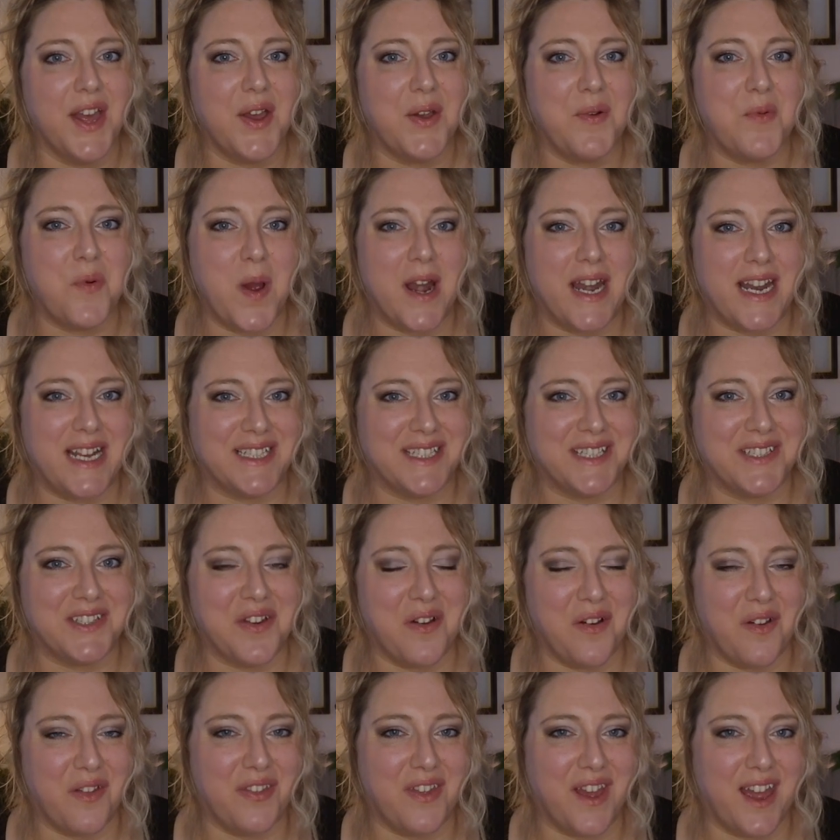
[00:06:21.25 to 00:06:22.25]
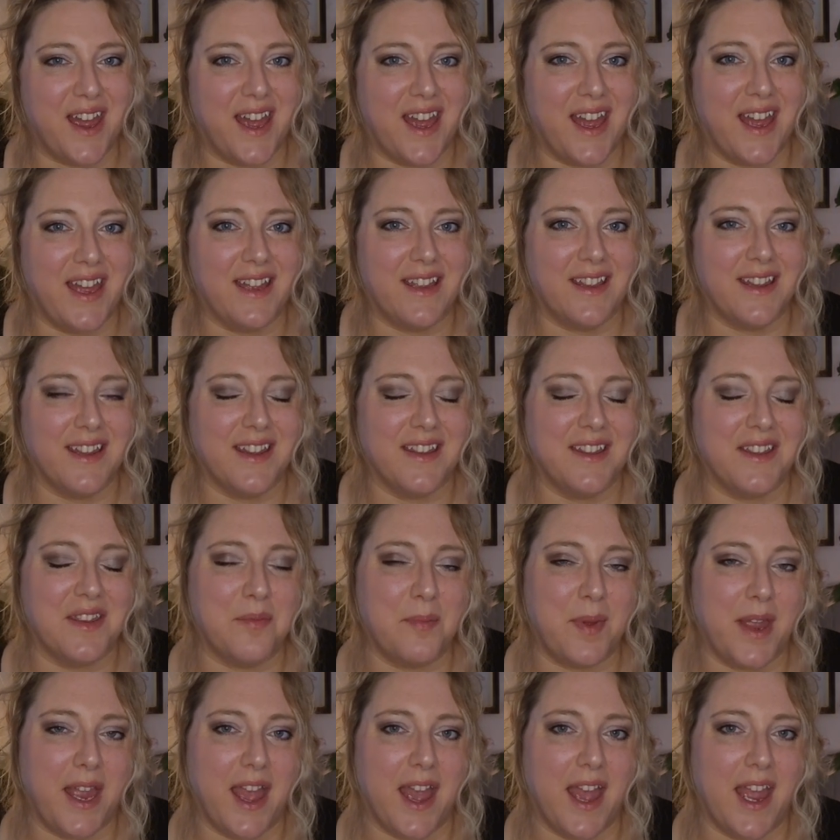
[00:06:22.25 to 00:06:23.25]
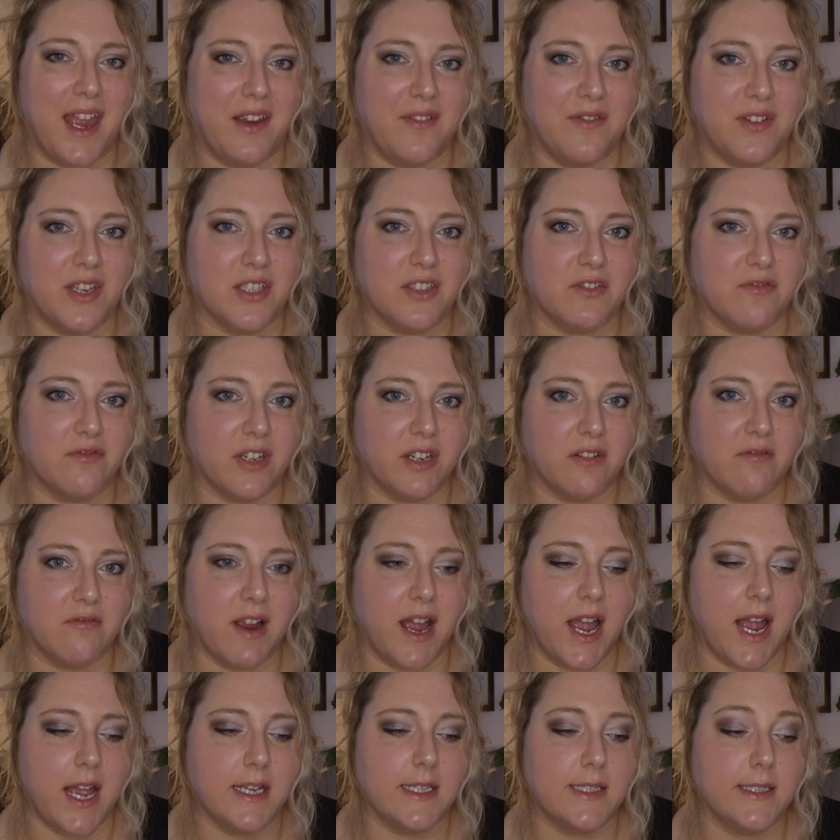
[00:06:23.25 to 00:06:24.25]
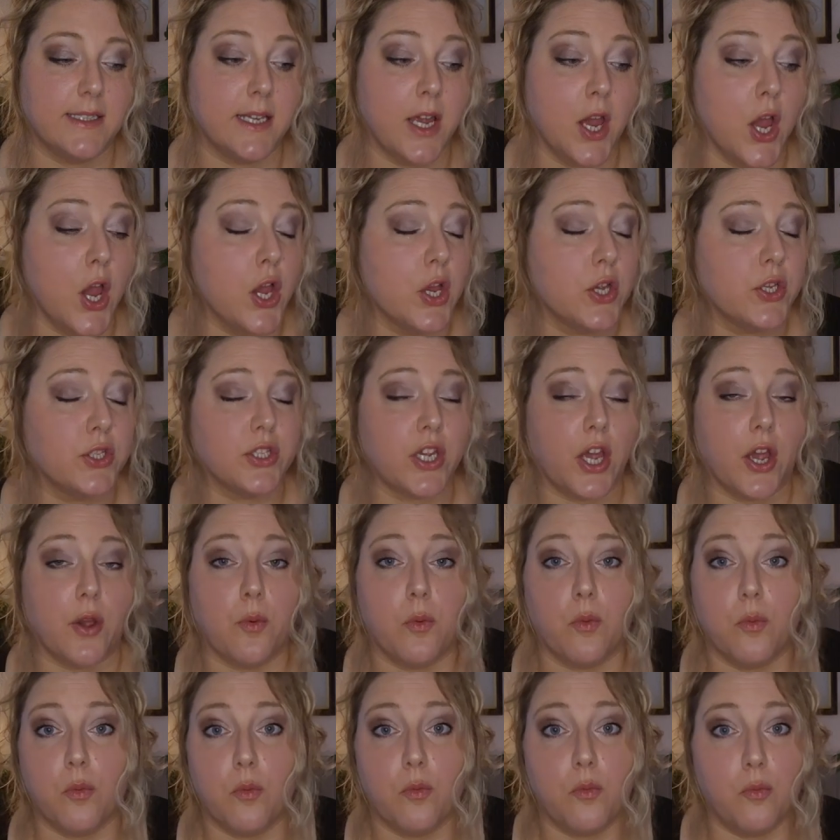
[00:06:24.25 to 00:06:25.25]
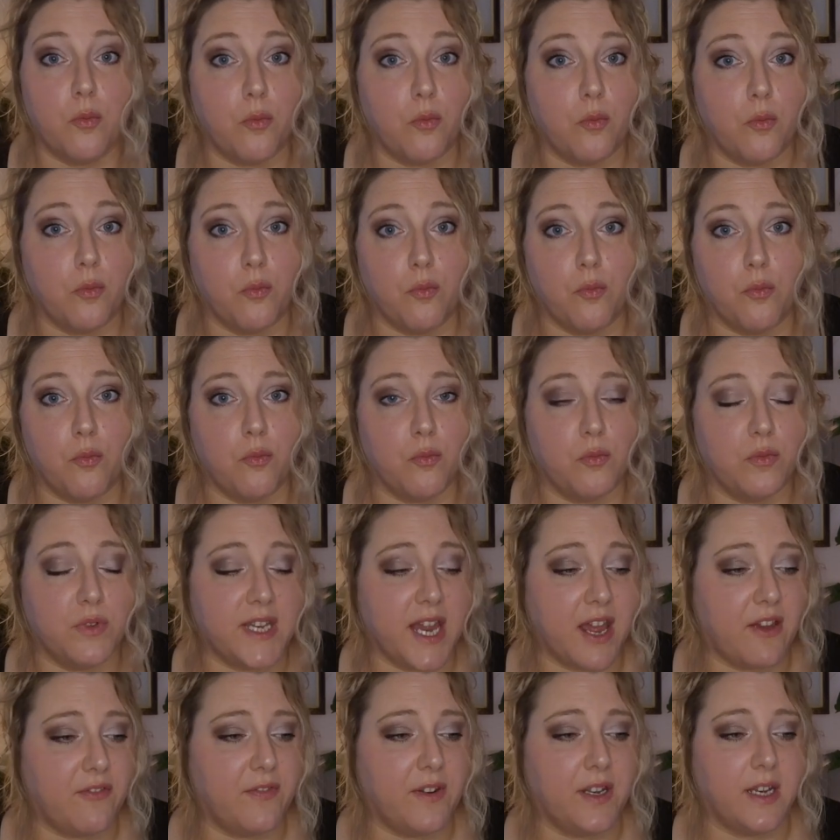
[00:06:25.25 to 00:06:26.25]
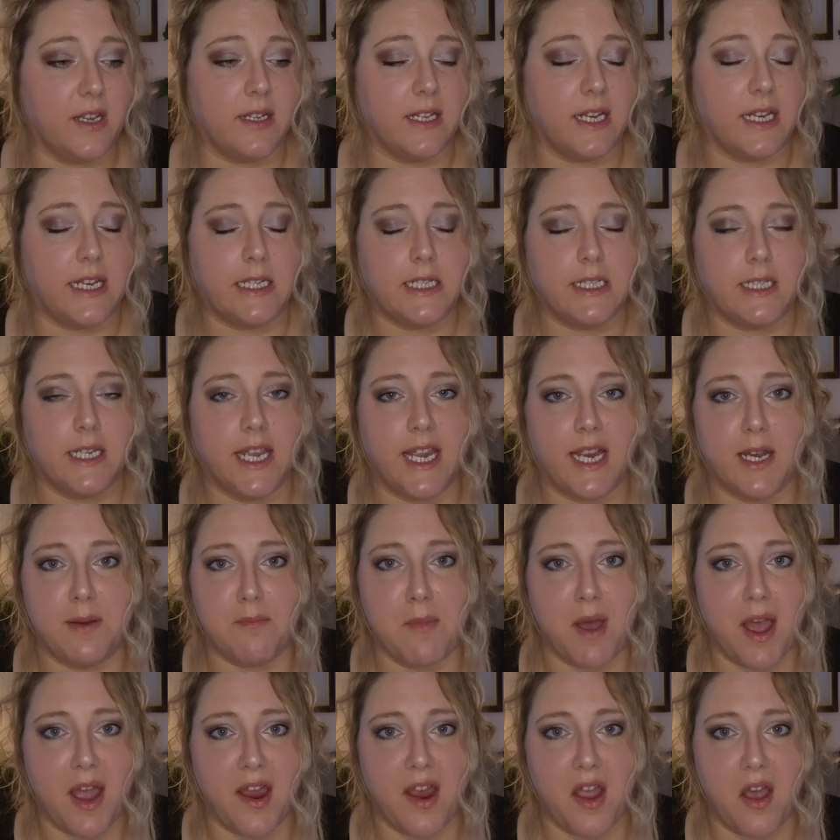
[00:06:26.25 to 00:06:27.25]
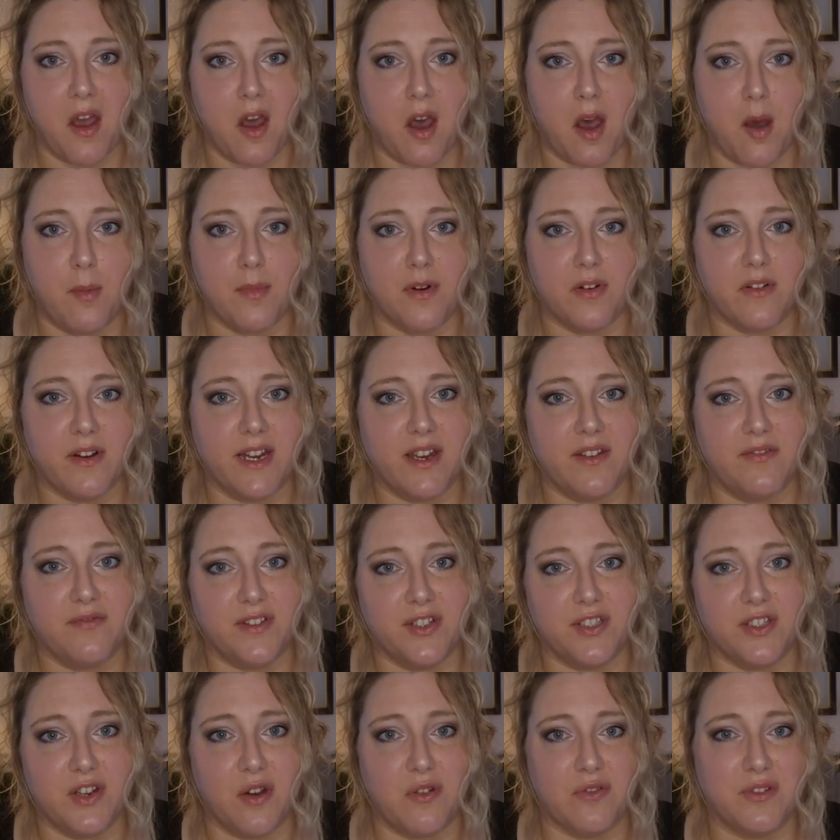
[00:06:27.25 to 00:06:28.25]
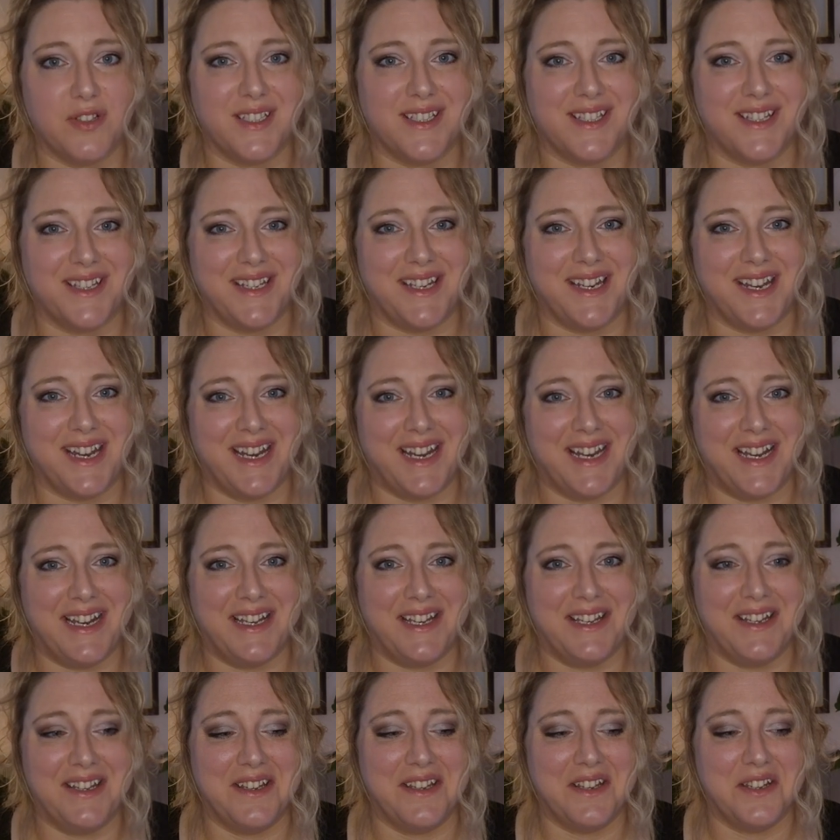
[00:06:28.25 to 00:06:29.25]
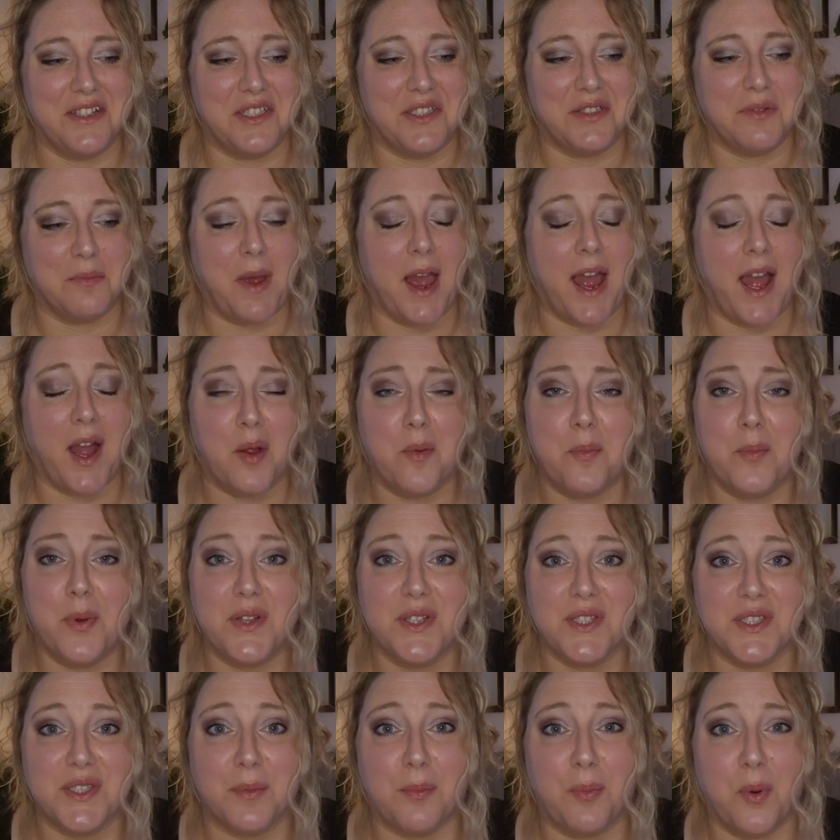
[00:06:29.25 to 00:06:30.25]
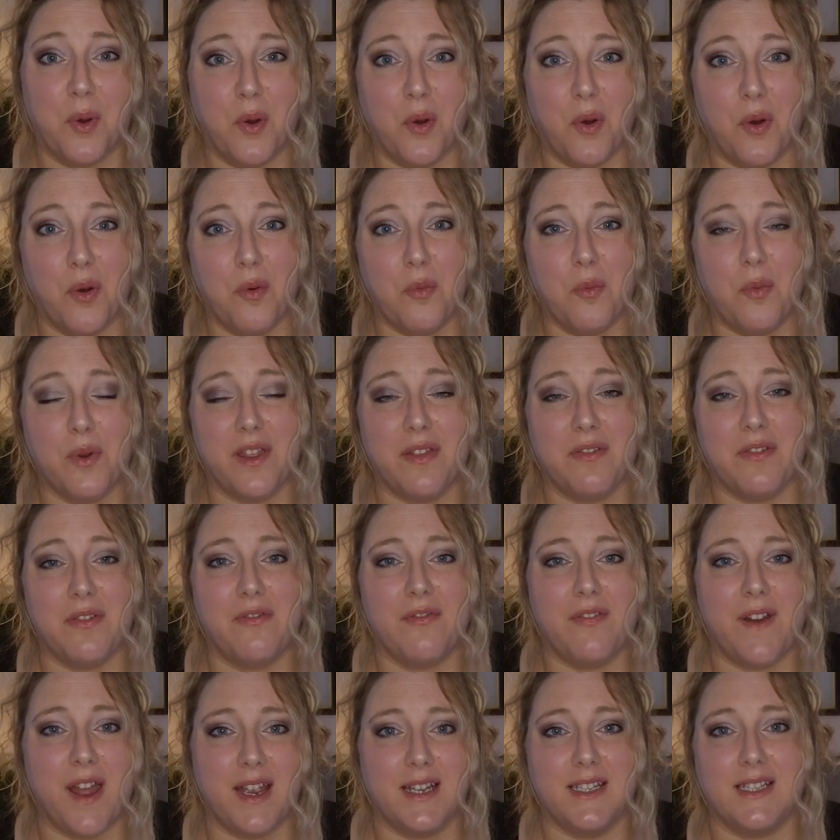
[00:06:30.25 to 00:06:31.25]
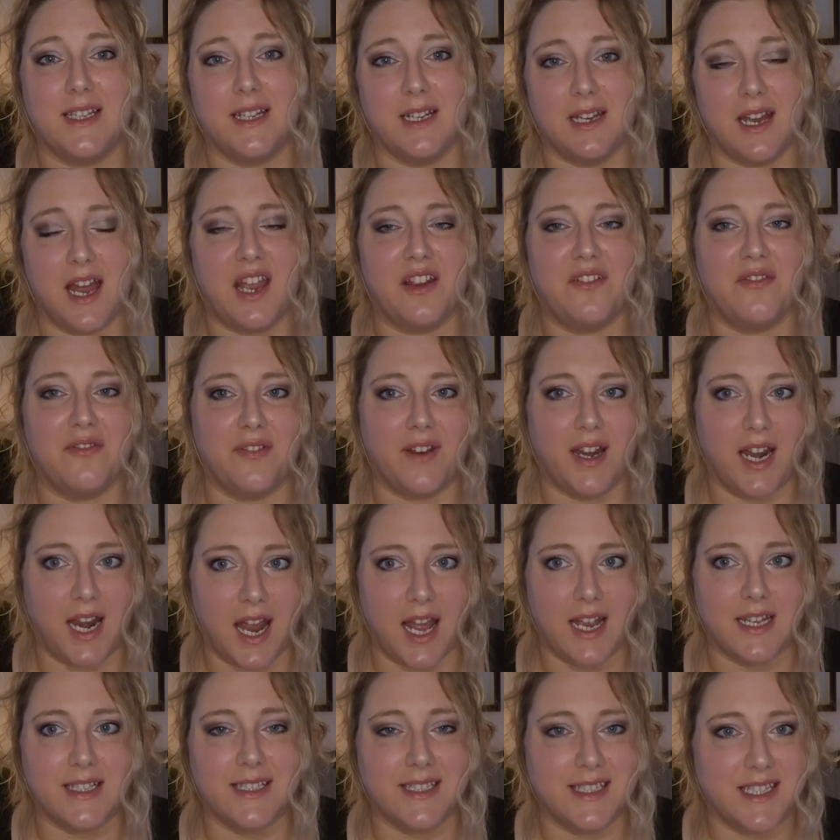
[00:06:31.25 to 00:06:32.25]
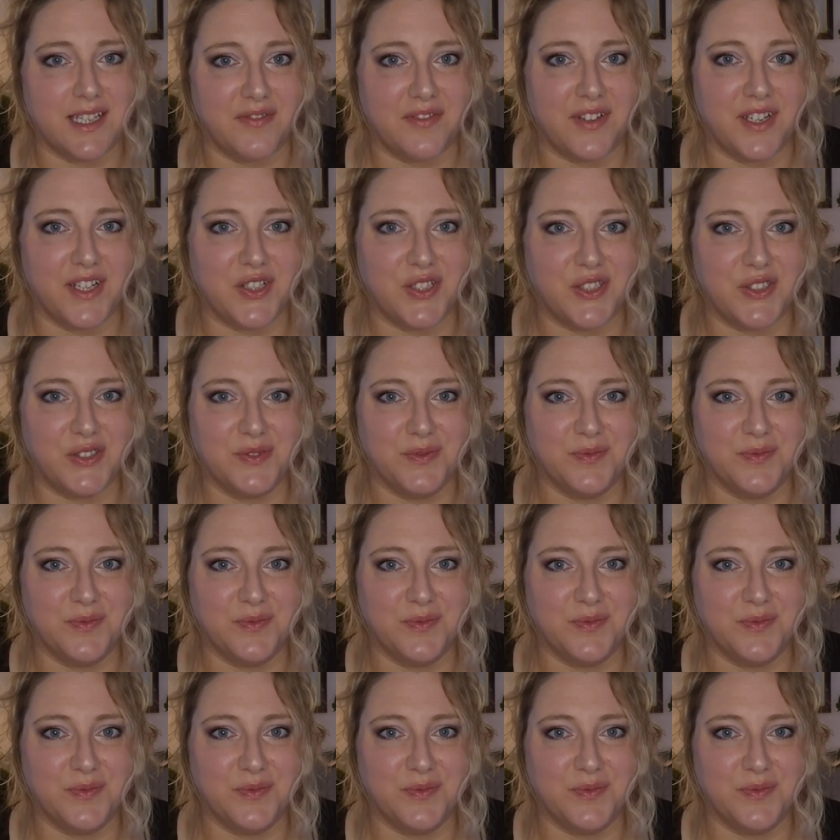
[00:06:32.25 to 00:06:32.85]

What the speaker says: When it's not there, the behaviours regress. So definitely in my armoury for dogs that need some help and support with finding life less difficult.